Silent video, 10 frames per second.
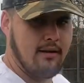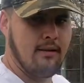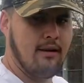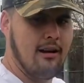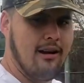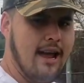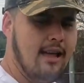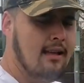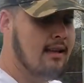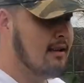All right.
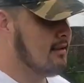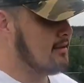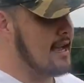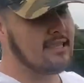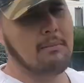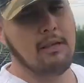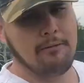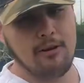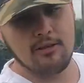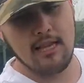That's gonna be the
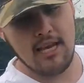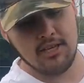first station.